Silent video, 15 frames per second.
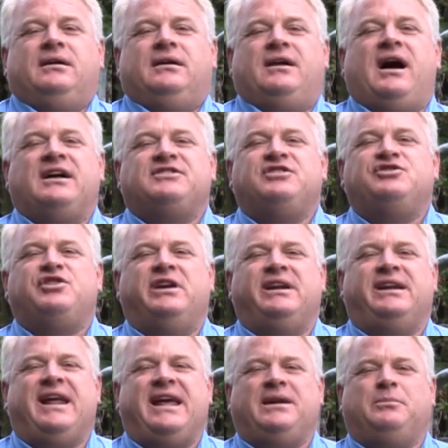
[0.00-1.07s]

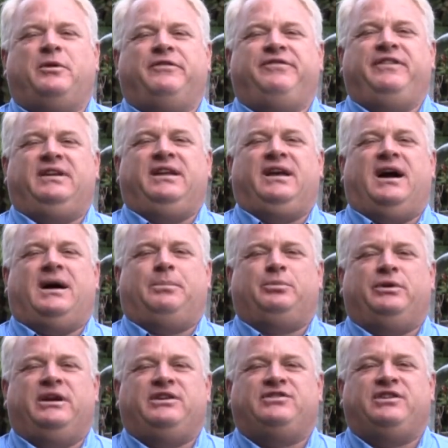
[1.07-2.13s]
Concentrated animal feeding
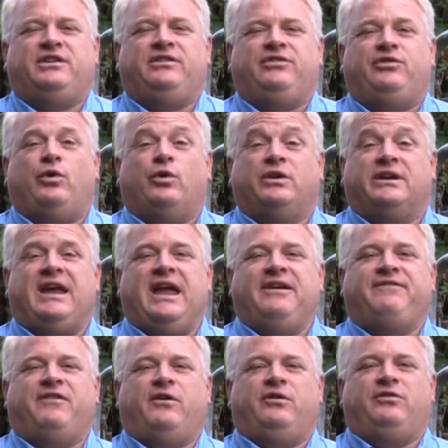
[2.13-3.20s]
operations, or
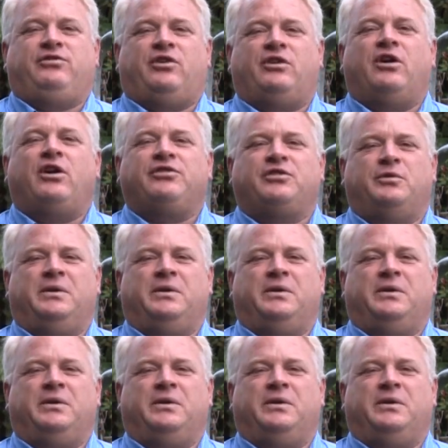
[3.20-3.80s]
CAFOs, are also